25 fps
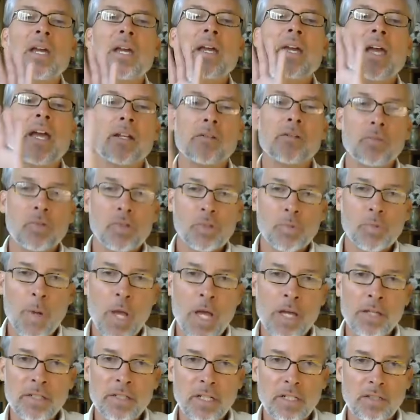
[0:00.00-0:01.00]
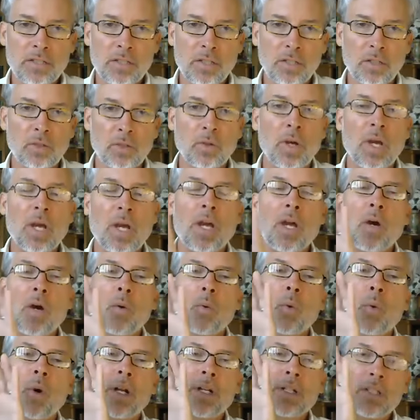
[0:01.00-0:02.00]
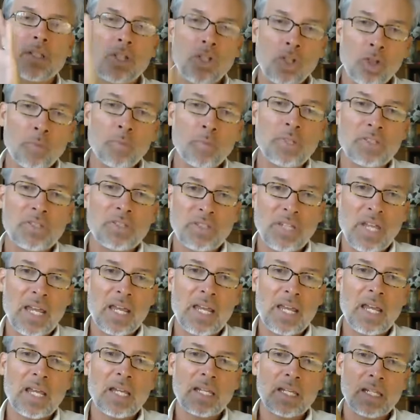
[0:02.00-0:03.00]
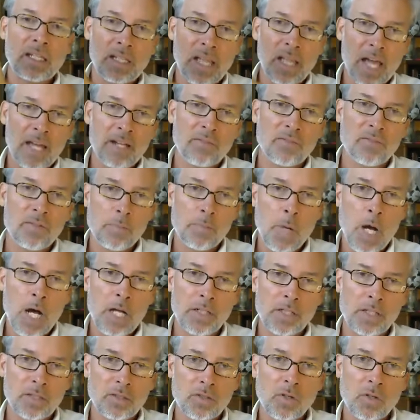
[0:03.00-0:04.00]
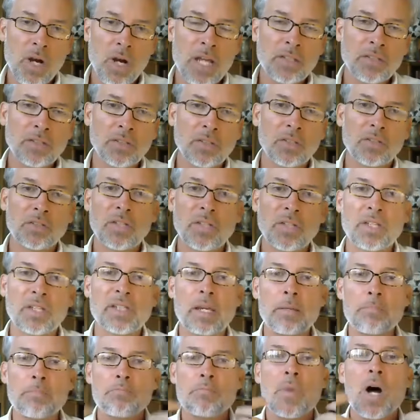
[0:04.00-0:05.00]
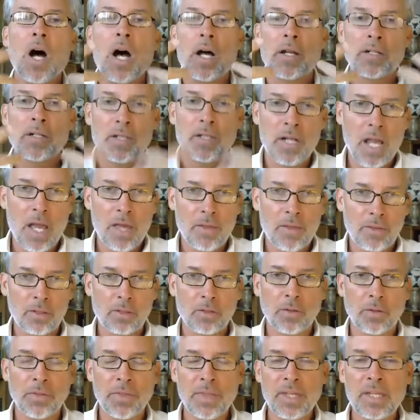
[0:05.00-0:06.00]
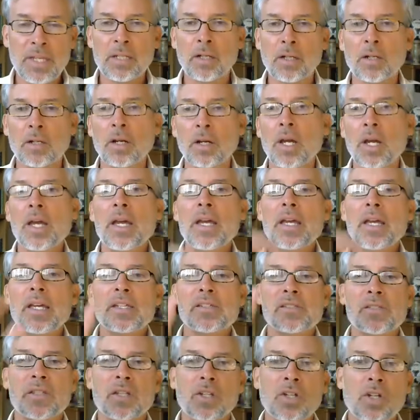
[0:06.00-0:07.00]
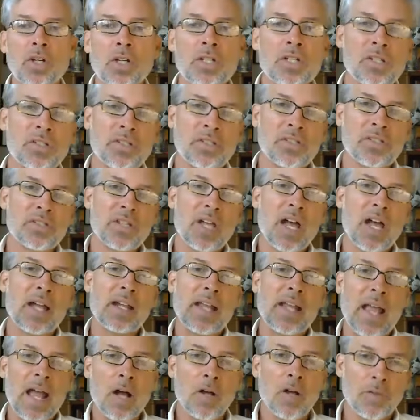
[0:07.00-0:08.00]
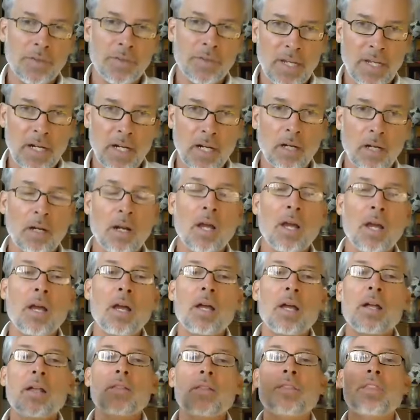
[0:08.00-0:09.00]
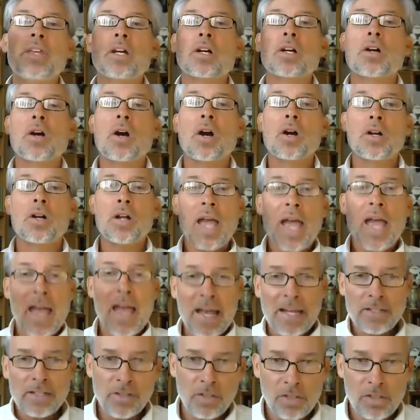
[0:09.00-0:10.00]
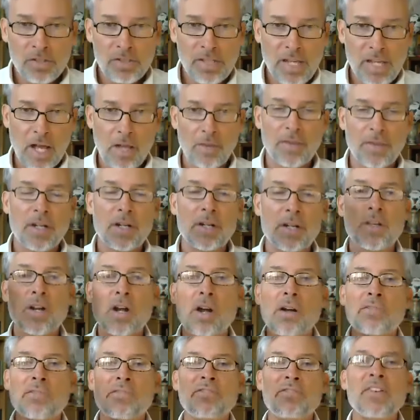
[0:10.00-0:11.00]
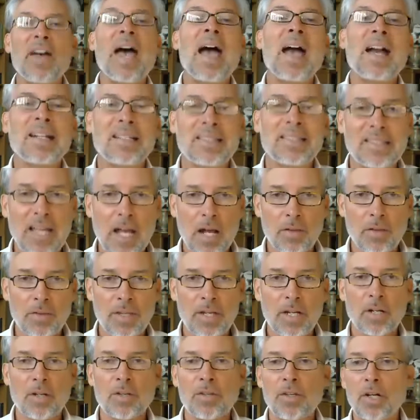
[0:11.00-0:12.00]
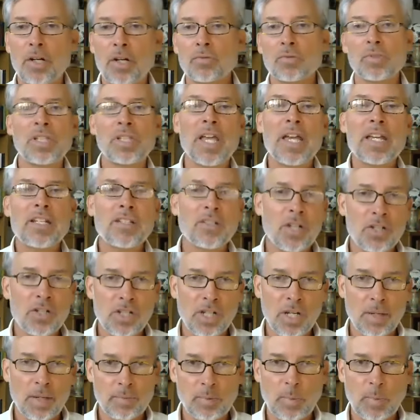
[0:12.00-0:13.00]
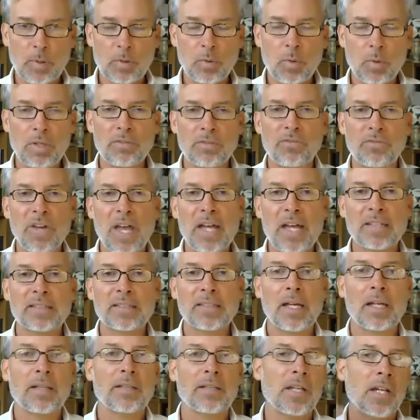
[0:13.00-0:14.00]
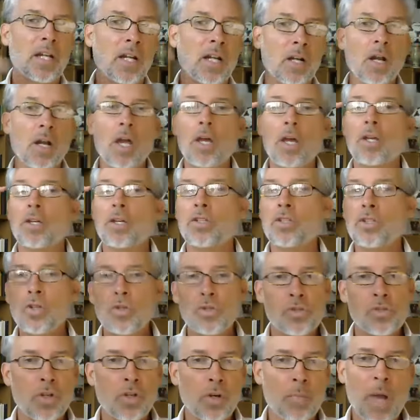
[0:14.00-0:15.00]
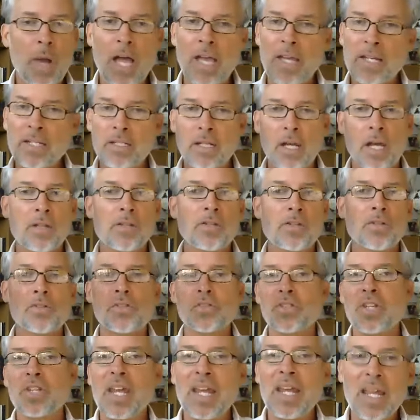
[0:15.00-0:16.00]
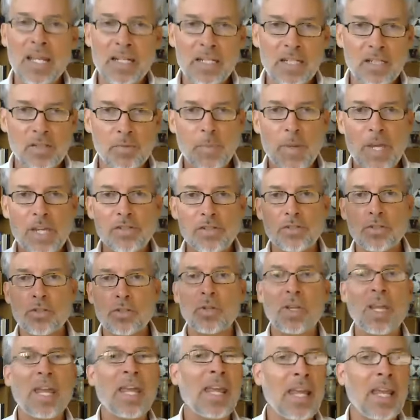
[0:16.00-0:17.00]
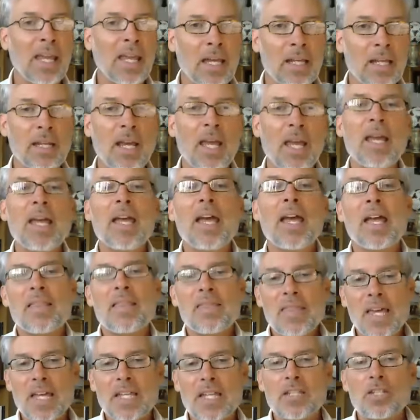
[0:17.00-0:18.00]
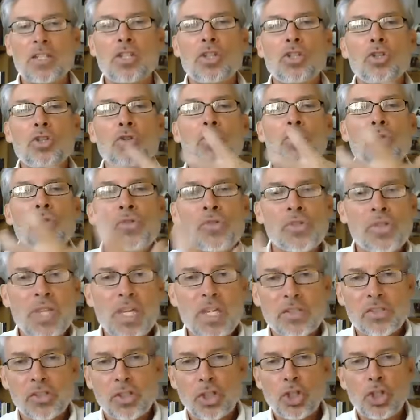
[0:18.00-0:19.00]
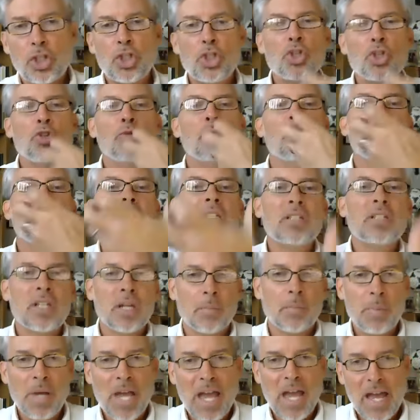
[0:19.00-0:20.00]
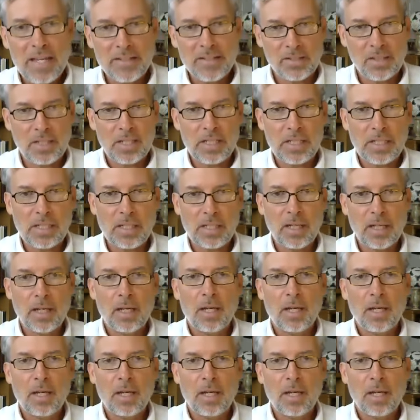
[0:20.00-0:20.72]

and responding to. What Hume is saying in light of the modern crisis as a modern ethical thinker is the goodness is not out there. There are actions out there, there are facts out there, there are relationships between facts out there. Use your mind to understand as best you can, and then use this human capacity